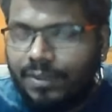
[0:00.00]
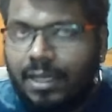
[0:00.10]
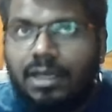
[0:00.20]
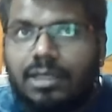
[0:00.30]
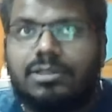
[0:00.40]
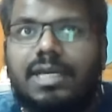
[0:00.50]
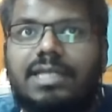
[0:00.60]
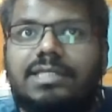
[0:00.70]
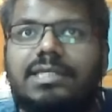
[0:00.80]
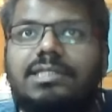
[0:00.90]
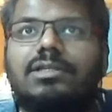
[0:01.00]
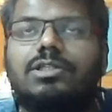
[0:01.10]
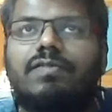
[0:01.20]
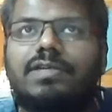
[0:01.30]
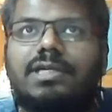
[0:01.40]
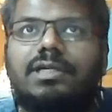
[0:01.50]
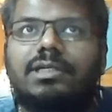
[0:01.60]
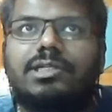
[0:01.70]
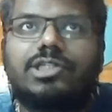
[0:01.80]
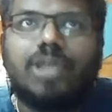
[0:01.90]
So the existence of a certain
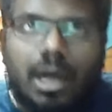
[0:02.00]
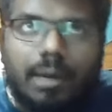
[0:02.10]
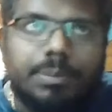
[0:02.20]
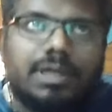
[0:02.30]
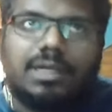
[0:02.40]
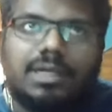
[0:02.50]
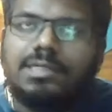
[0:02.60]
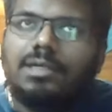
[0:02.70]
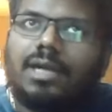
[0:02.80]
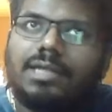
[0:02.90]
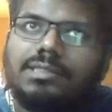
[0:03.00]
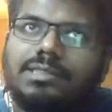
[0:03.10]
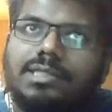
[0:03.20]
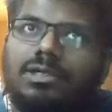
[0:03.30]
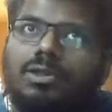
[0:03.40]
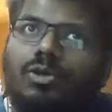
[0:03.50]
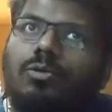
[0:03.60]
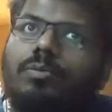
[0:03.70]
SOP doesn't translate to you